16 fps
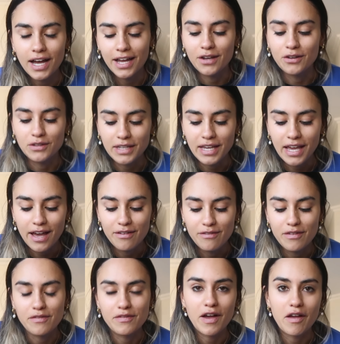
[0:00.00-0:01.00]
I only
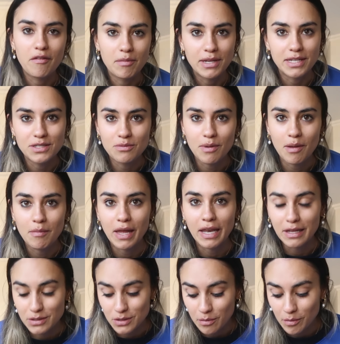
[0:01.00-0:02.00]
have 5 minutes for my
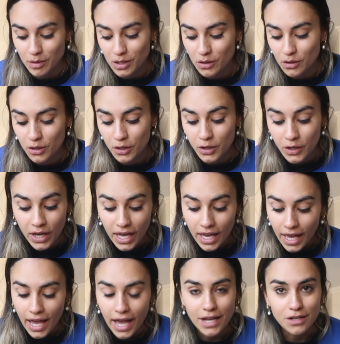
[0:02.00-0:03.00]
meeting, so I'm gonna go
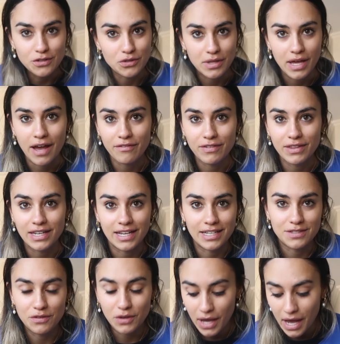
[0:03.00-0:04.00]
and do that for the
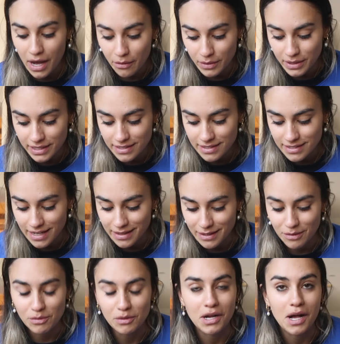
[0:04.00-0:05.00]
next few hours
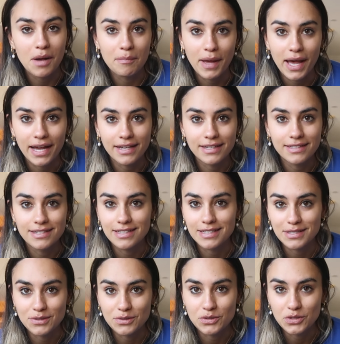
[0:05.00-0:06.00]
and then we'll come back to
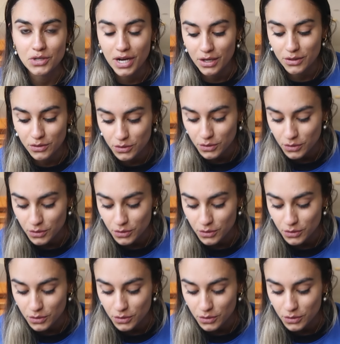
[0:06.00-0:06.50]
this little try on